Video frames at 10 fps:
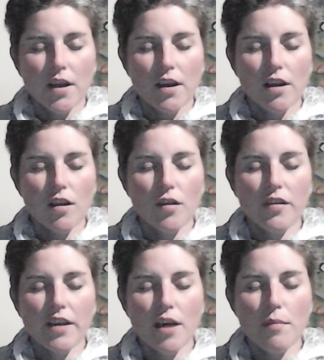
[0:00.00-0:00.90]

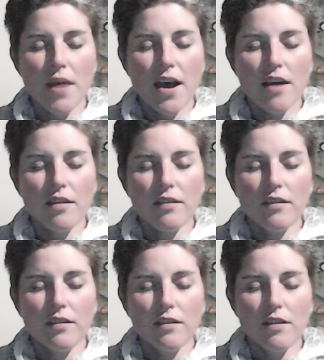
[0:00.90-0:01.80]
closing our
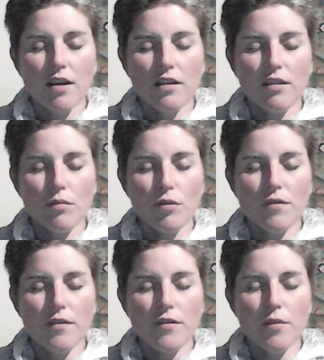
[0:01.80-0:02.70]
mouths, tongue to the roof
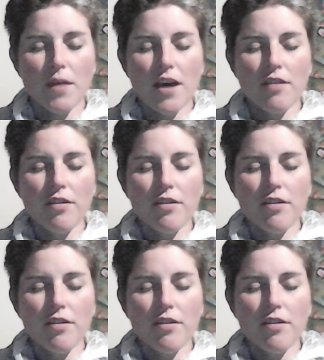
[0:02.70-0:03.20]
of your mouth.